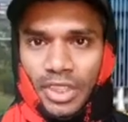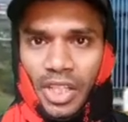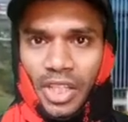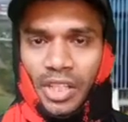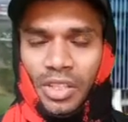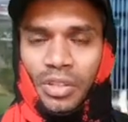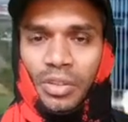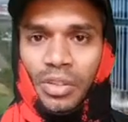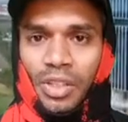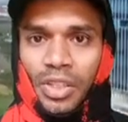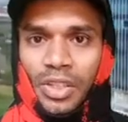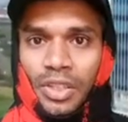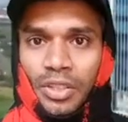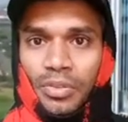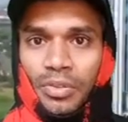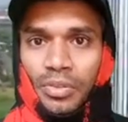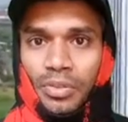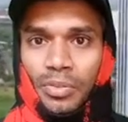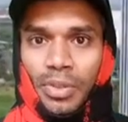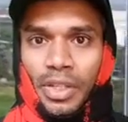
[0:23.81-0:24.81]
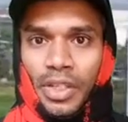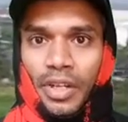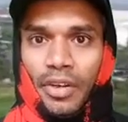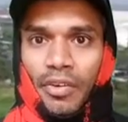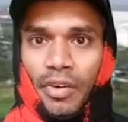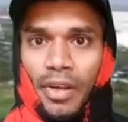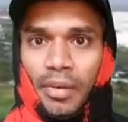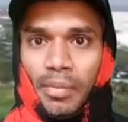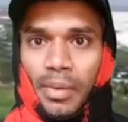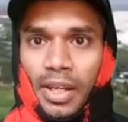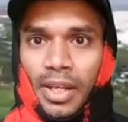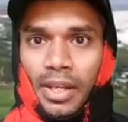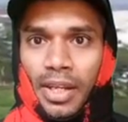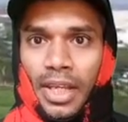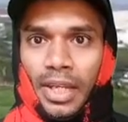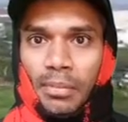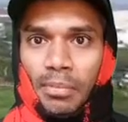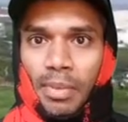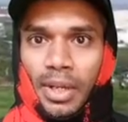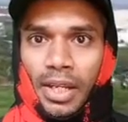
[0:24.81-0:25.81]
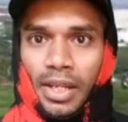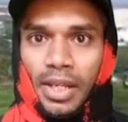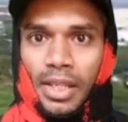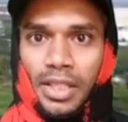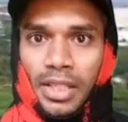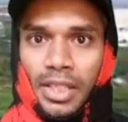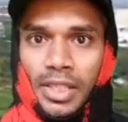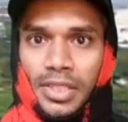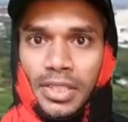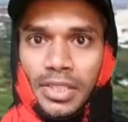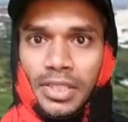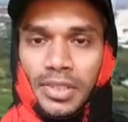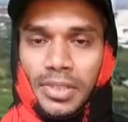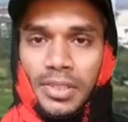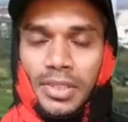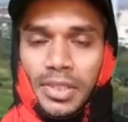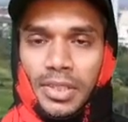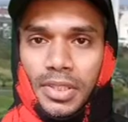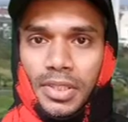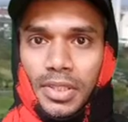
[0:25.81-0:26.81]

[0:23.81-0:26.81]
Indonesia too many river like Bangladesh.